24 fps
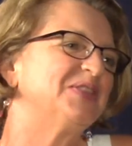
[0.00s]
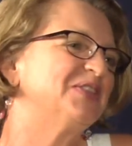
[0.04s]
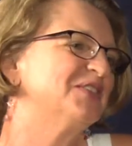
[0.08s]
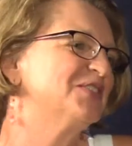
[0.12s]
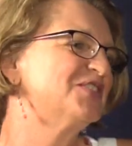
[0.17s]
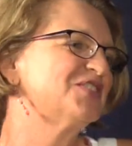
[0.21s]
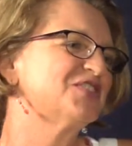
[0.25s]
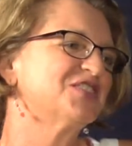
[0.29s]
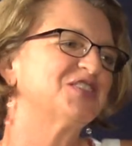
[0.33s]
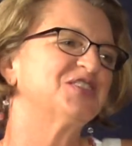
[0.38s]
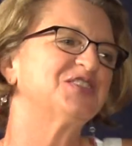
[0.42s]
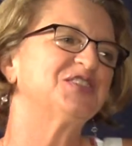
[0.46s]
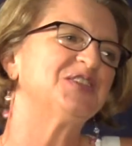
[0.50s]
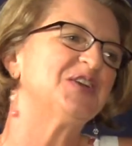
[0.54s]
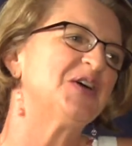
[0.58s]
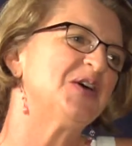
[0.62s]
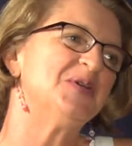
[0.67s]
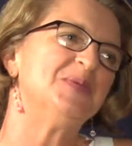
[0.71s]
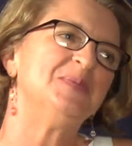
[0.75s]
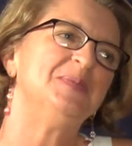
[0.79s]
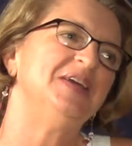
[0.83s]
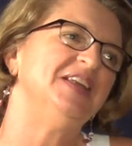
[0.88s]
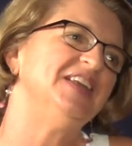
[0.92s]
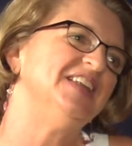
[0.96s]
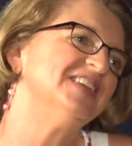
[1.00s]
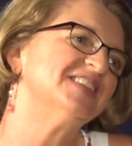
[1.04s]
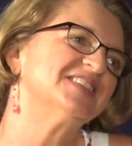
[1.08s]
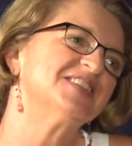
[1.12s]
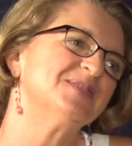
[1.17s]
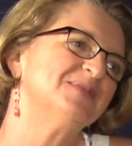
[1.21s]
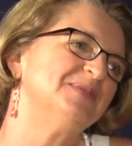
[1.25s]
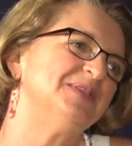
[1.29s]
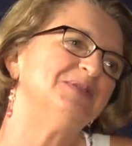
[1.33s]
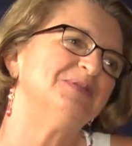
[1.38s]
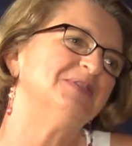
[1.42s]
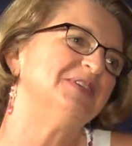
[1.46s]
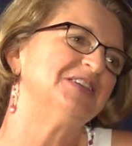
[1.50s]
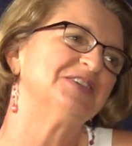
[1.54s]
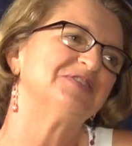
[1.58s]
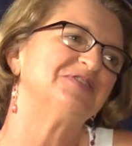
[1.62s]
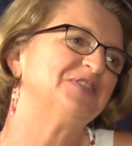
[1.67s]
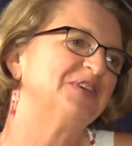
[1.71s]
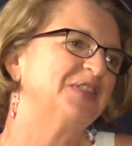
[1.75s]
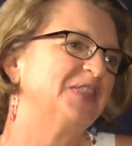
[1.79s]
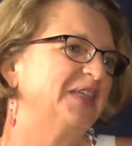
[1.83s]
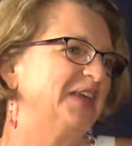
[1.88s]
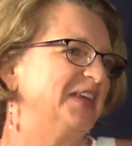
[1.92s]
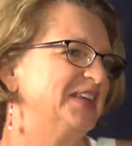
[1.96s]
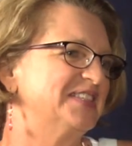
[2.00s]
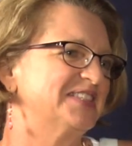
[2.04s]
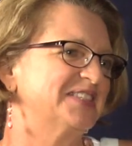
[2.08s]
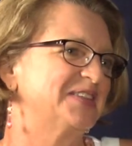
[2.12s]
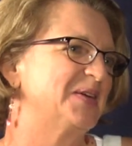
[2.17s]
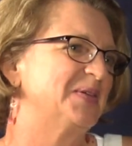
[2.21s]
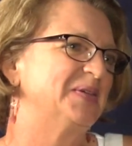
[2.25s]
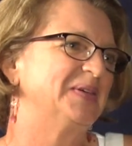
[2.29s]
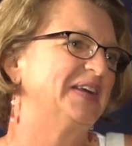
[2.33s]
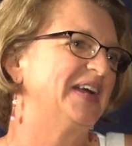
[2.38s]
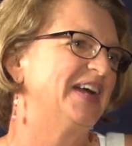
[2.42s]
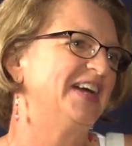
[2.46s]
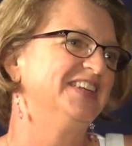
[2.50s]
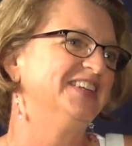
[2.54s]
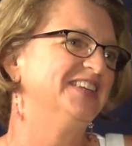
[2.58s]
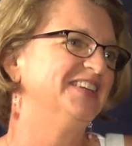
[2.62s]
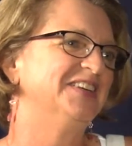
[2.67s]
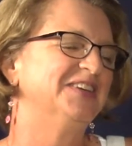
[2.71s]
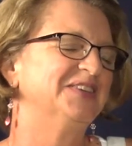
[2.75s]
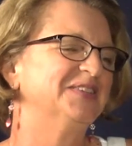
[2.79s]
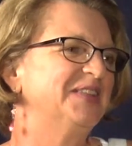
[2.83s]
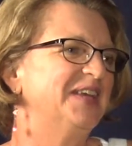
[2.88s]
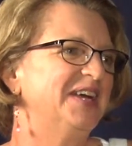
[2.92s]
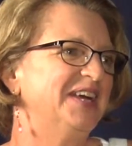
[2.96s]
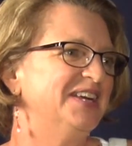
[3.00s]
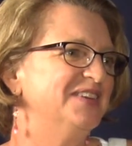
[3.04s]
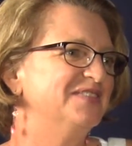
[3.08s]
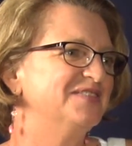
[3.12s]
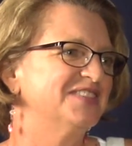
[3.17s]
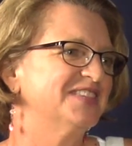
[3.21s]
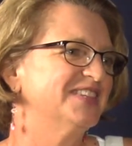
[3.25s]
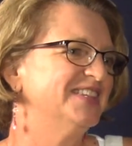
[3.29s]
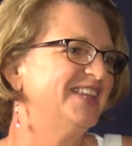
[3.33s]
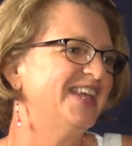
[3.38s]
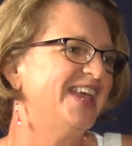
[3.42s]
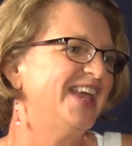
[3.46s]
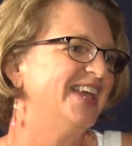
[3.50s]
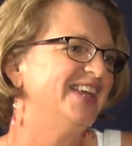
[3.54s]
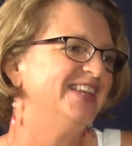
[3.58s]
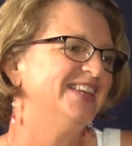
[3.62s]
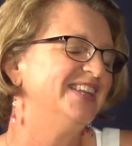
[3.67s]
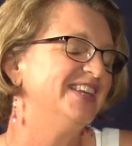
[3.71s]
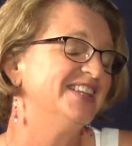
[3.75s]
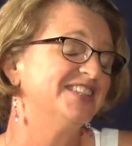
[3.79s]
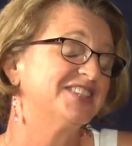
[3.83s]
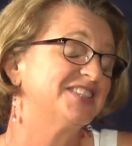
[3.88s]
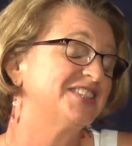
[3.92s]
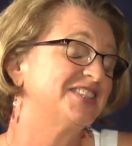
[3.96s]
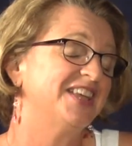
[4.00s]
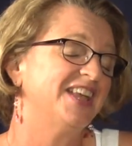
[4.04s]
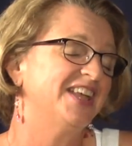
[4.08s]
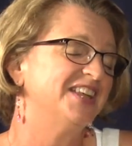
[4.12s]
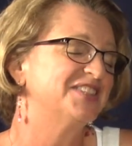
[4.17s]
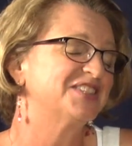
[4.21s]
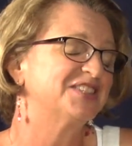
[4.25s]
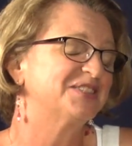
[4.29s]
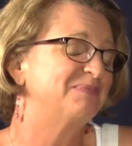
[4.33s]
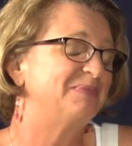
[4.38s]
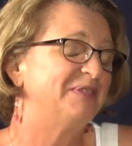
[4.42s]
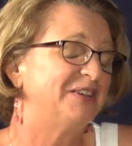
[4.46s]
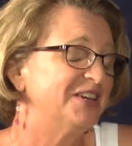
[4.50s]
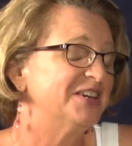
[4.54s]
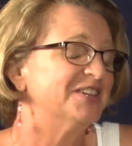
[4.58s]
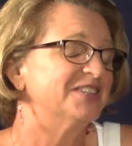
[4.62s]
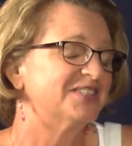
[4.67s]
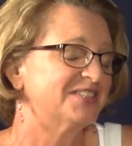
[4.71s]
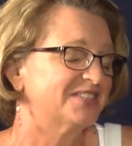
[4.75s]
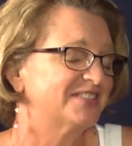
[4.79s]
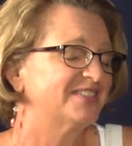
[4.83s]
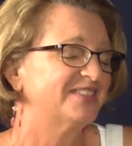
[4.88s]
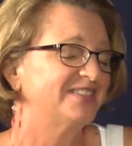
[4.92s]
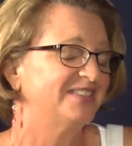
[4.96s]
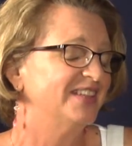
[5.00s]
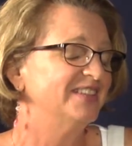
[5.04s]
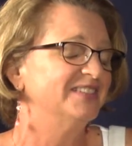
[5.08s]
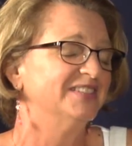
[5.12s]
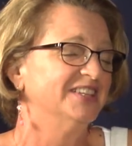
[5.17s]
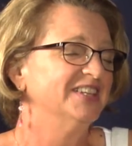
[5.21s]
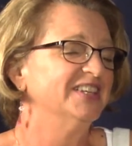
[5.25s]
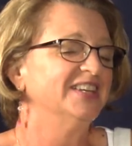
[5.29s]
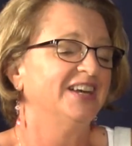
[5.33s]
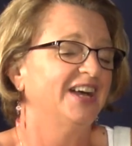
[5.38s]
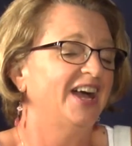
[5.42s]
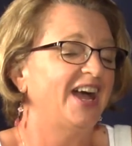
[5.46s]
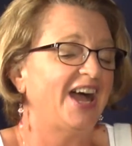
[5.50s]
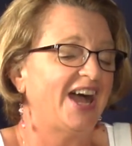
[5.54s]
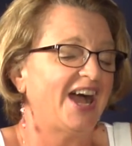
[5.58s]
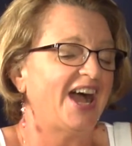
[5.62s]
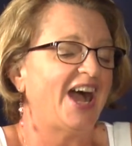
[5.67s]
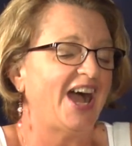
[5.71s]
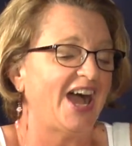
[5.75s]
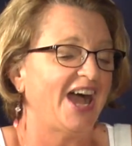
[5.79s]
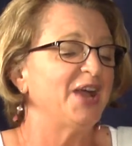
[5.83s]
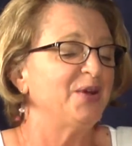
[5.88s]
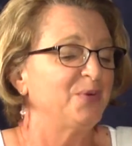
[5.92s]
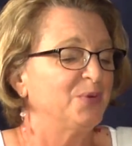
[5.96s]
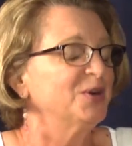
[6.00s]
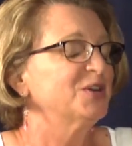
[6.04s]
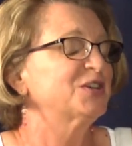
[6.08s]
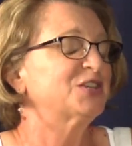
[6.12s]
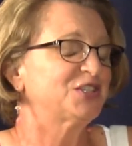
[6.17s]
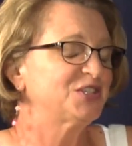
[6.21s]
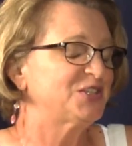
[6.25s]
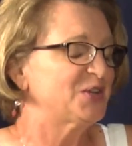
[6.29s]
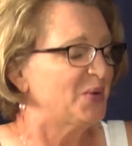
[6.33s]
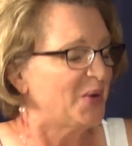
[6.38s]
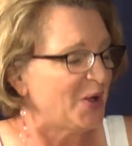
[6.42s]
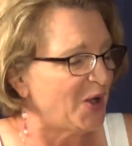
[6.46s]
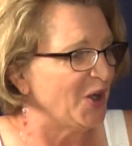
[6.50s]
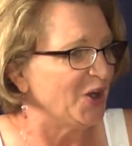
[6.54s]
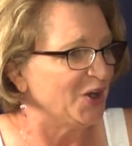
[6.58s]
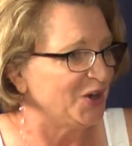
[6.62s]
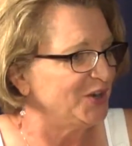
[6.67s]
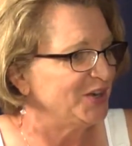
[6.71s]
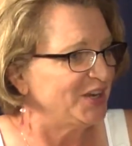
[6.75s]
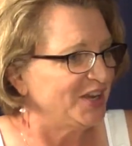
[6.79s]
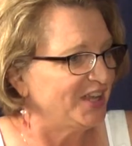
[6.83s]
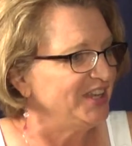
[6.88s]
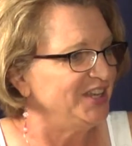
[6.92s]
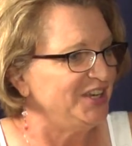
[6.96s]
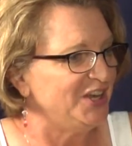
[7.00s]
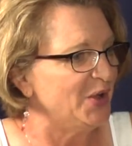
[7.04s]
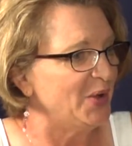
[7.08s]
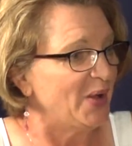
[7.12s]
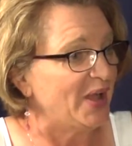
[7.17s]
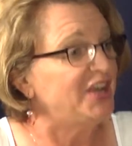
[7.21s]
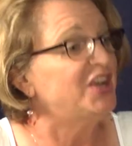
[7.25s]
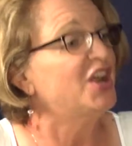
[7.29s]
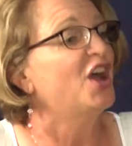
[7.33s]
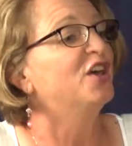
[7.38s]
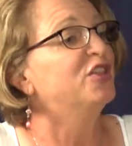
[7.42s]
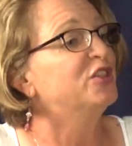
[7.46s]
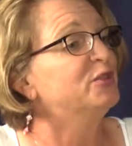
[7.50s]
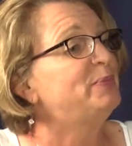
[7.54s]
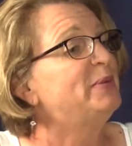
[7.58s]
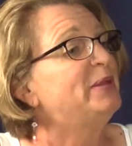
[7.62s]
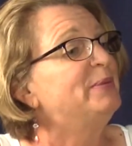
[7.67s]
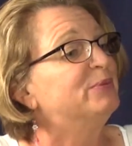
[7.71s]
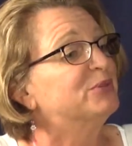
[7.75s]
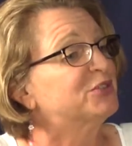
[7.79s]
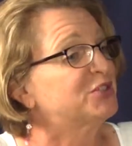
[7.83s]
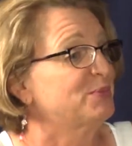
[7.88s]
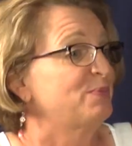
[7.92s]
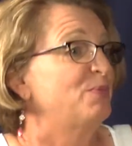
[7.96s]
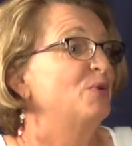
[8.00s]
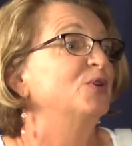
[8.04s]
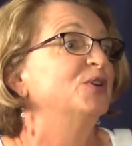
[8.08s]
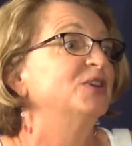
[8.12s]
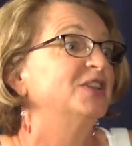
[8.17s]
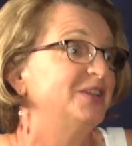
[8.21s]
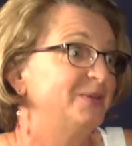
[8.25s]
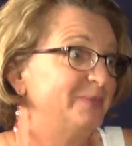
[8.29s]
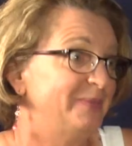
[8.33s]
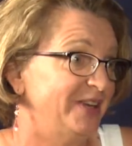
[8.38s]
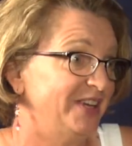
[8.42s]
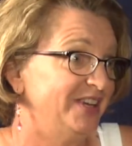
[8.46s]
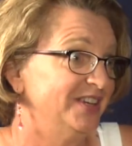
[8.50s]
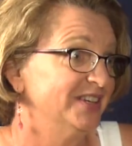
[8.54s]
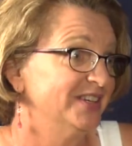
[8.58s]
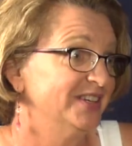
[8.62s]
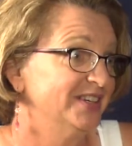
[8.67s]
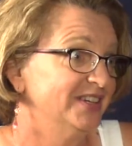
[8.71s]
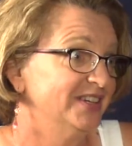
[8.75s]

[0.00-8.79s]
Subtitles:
there's just so many wonderful things going on in our lives, and it's because I worked so hard, you know, and other people supported me.